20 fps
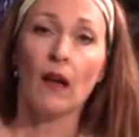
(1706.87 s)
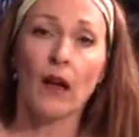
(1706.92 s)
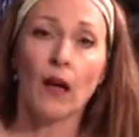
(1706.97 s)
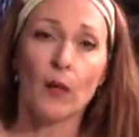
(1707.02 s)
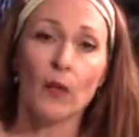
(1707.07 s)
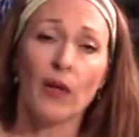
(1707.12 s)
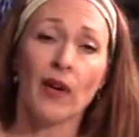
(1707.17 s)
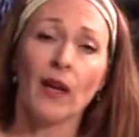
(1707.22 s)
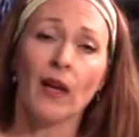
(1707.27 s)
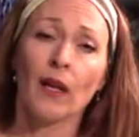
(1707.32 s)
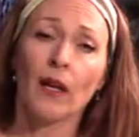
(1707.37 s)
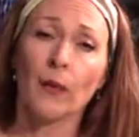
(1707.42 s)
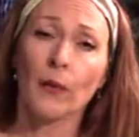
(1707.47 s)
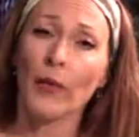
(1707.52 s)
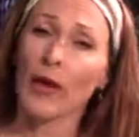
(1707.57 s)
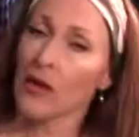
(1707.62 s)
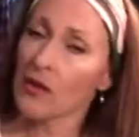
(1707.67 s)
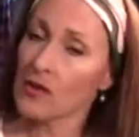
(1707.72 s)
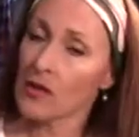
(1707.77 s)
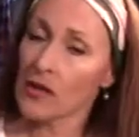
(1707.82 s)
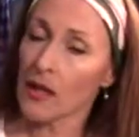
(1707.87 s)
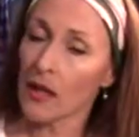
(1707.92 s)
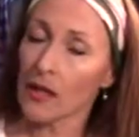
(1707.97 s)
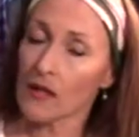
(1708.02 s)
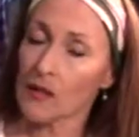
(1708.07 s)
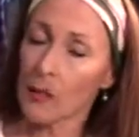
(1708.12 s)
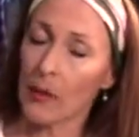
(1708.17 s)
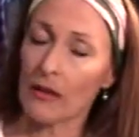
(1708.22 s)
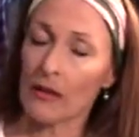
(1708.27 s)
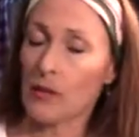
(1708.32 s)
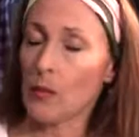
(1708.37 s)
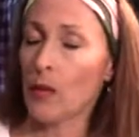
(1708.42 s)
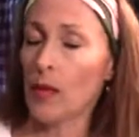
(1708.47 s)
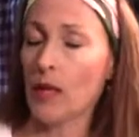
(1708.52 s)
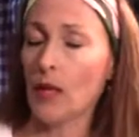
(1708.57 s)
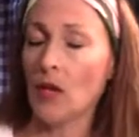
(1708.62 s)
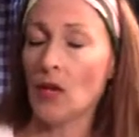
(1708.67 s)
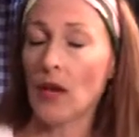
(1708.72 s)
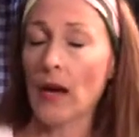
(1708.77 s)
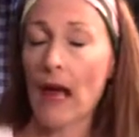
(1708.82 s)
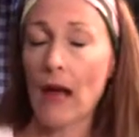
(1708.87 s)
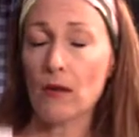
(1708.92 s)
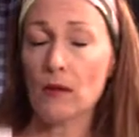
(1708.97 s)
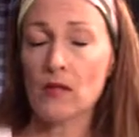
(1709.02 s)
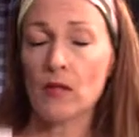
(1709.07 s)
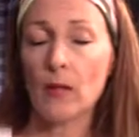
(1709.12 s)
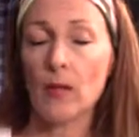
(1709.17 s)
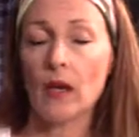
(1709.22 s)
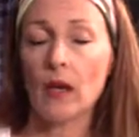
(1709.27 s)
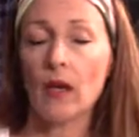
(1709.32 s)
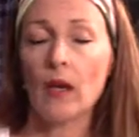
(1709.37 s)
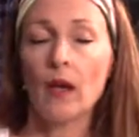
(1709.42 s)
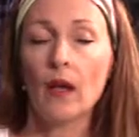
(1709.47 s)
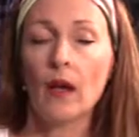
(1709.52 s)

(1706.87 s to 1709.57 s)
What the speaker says: bringing in parasites possibly into your house, but